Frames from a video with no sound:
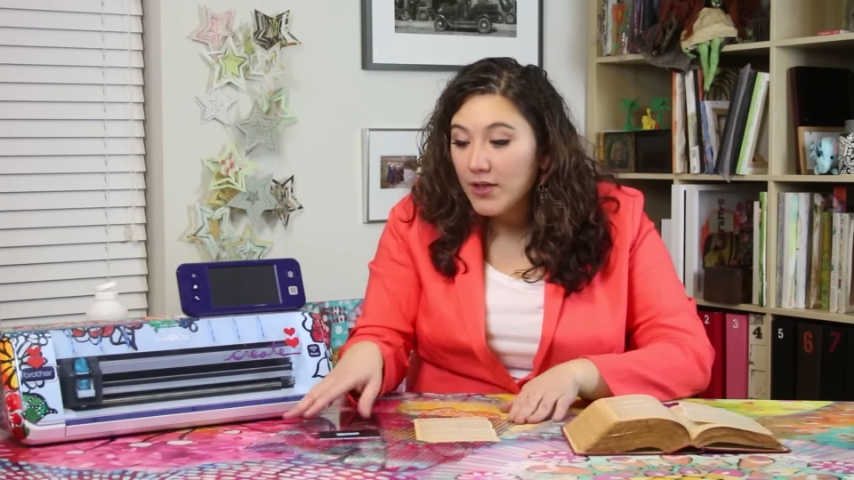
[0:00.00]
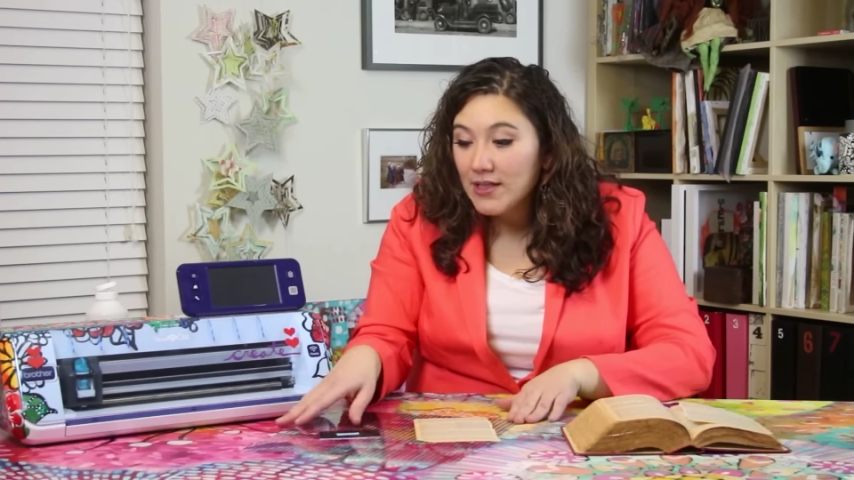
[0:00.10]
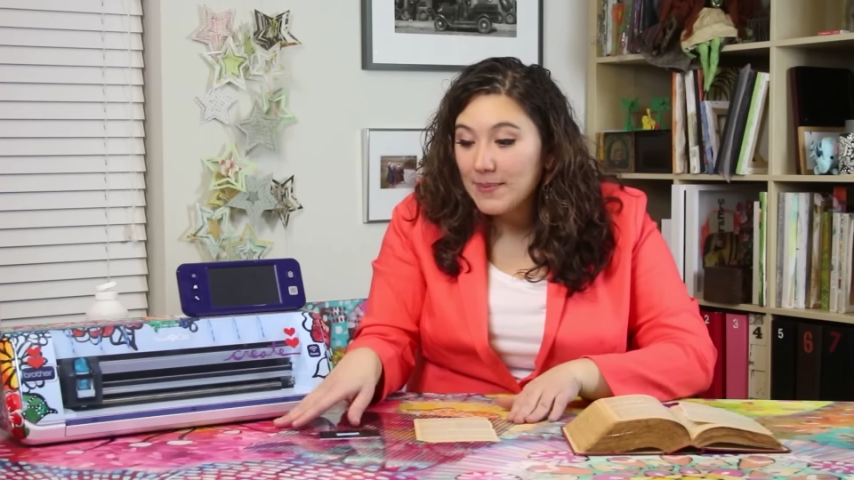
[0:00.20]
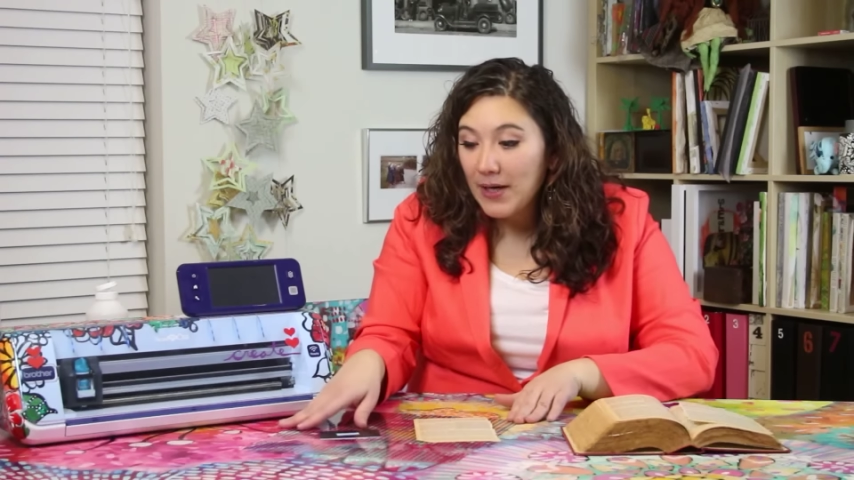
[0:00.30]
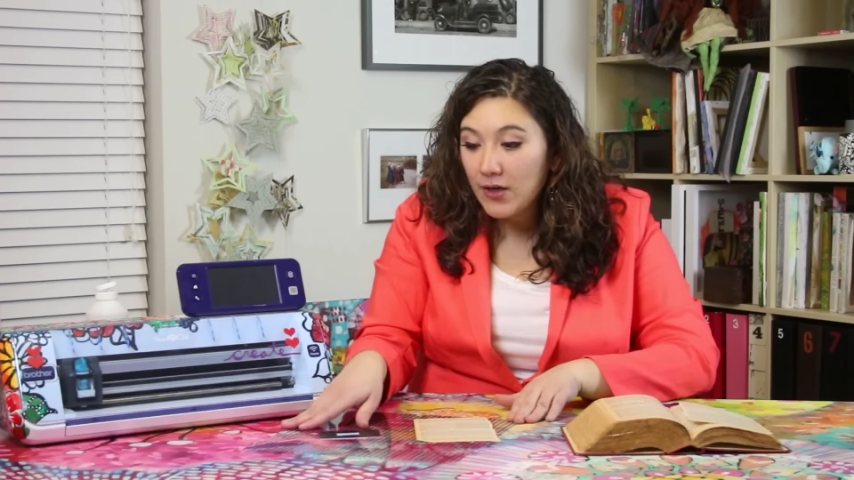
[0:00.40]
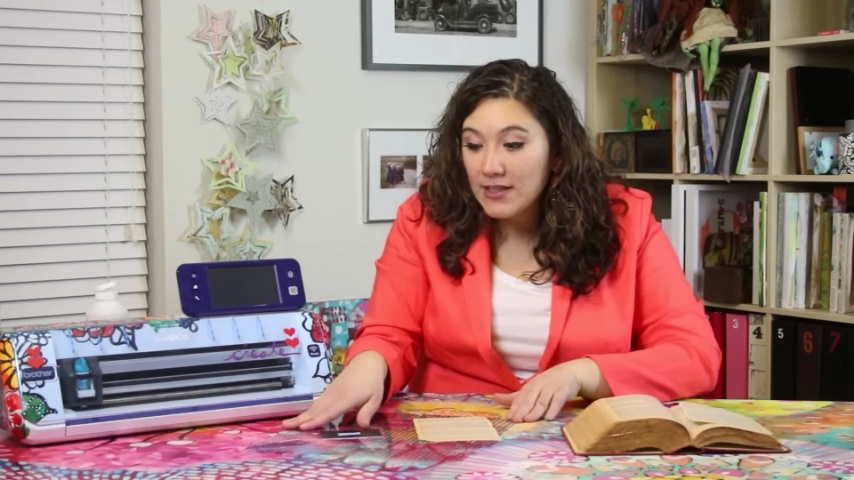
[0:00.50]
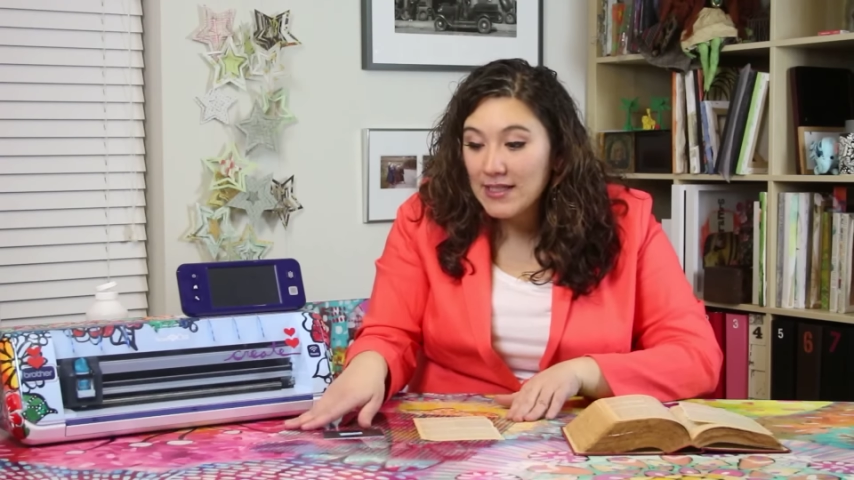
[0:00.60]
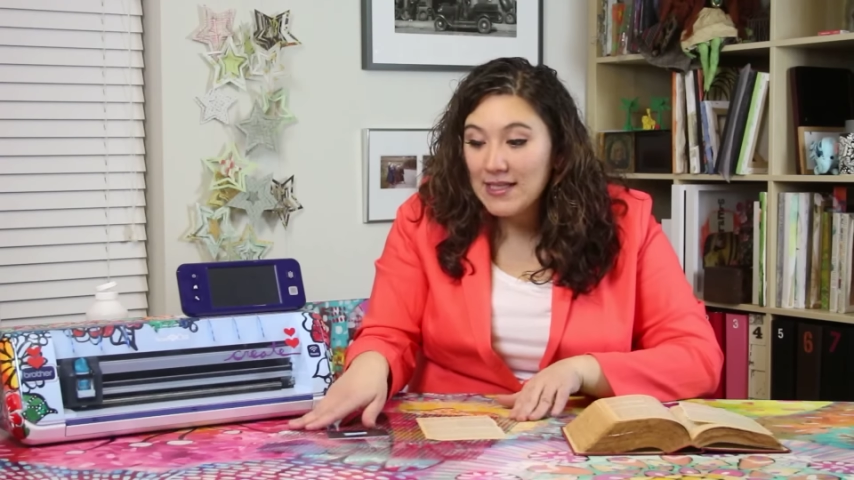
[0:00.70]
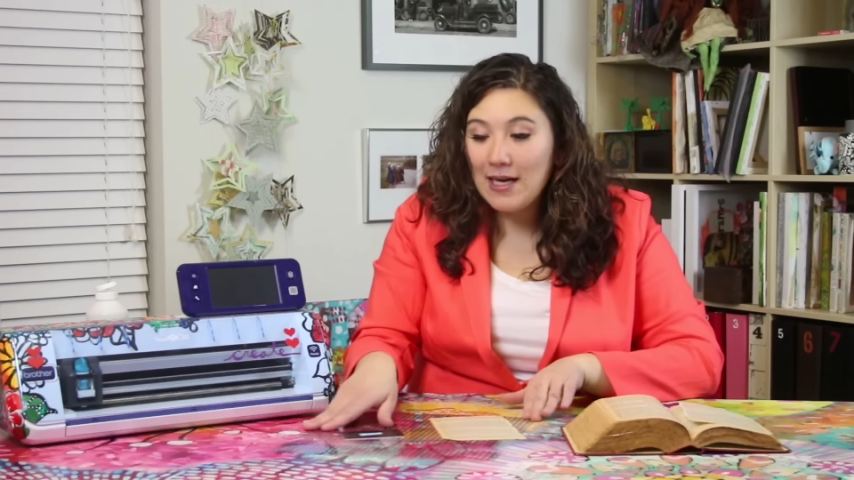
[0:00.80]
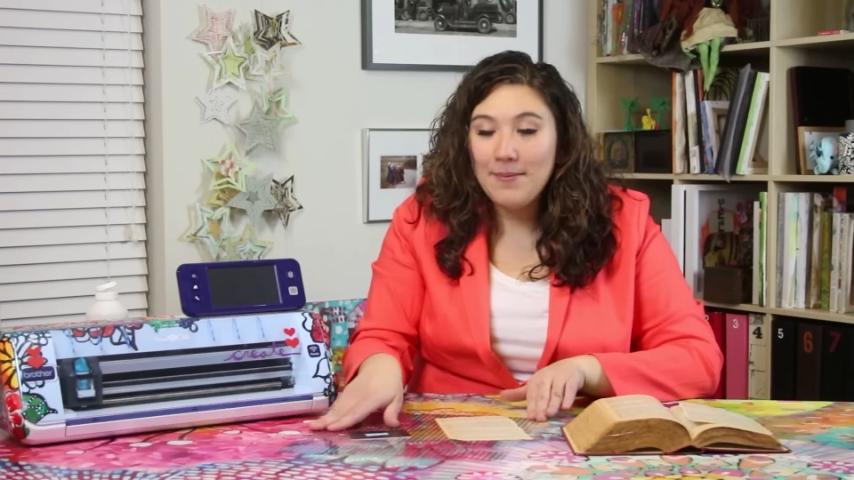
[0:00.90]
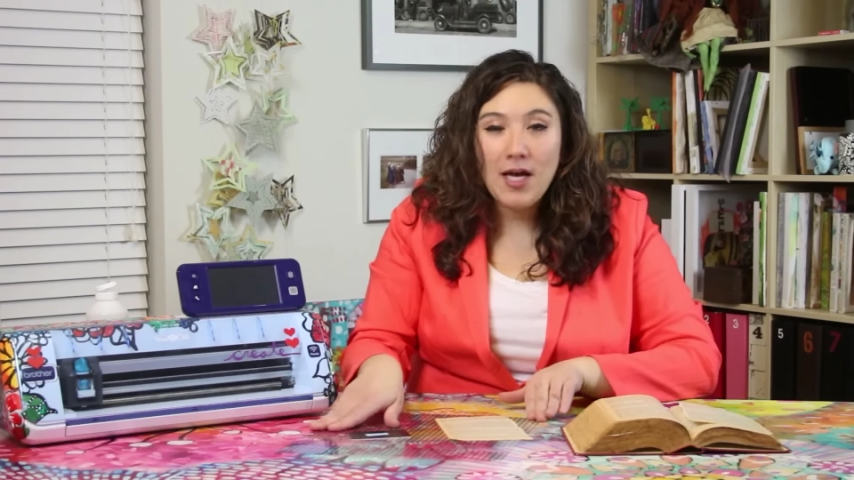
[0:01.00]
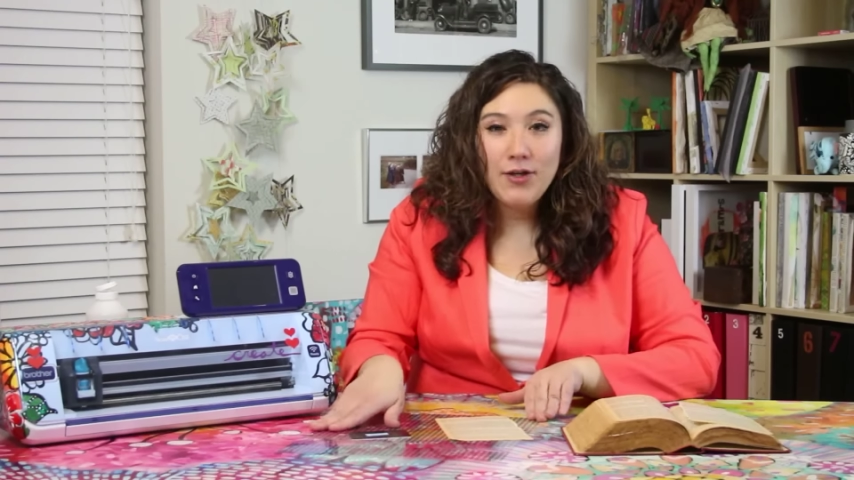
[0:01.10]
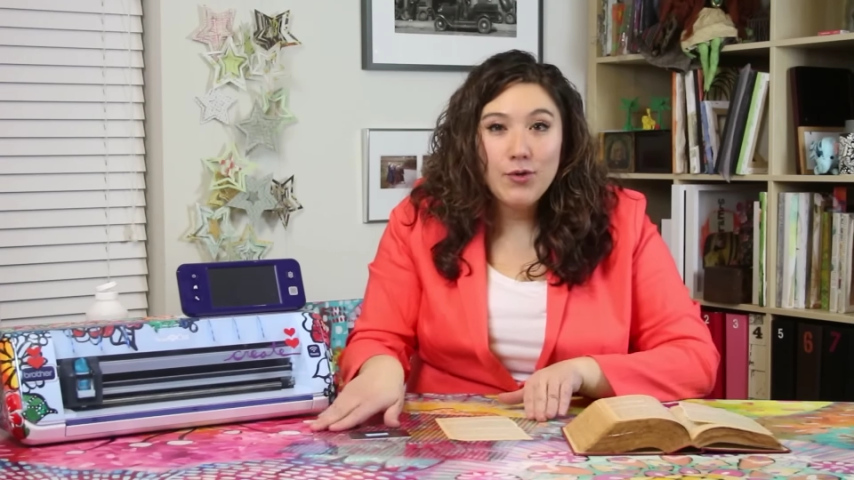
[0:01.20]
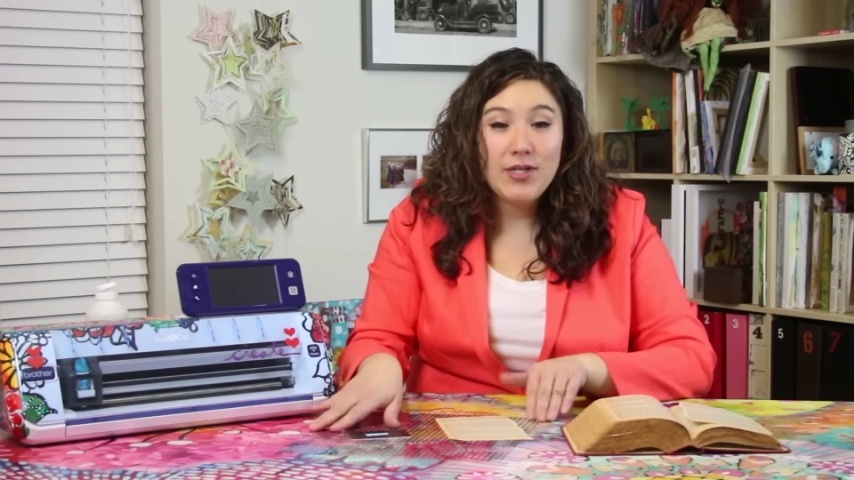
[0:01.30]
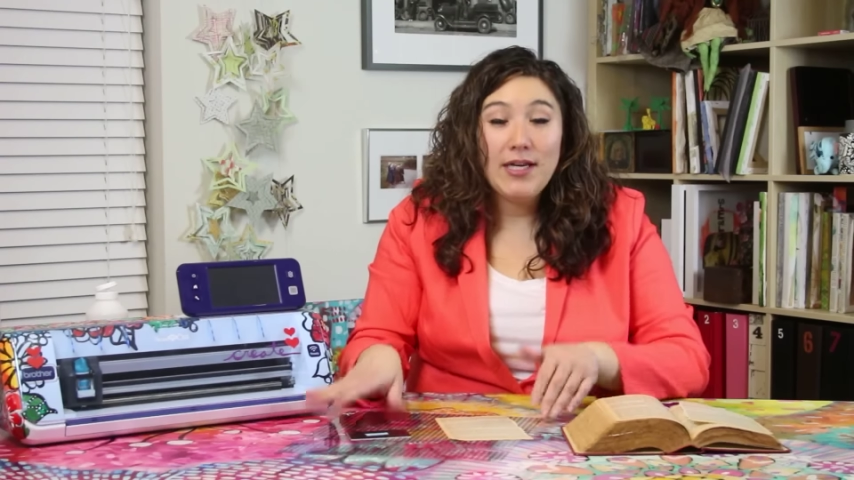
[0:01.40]
transparency that I'm
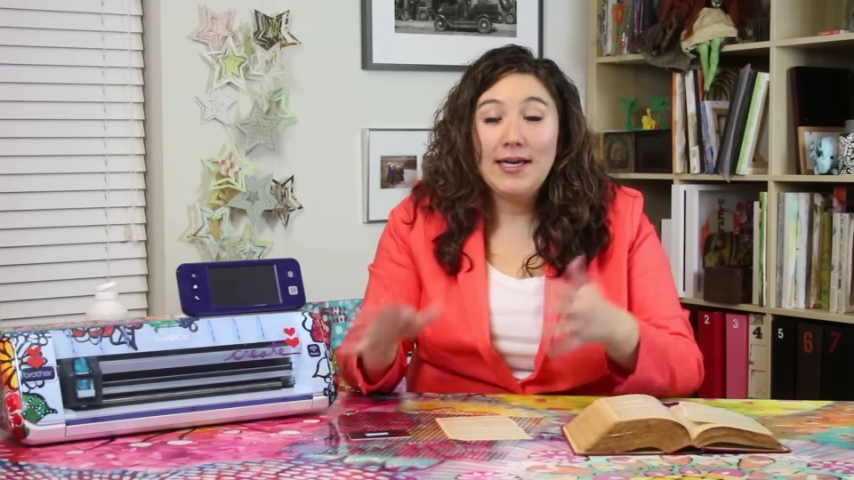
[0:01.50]
not using.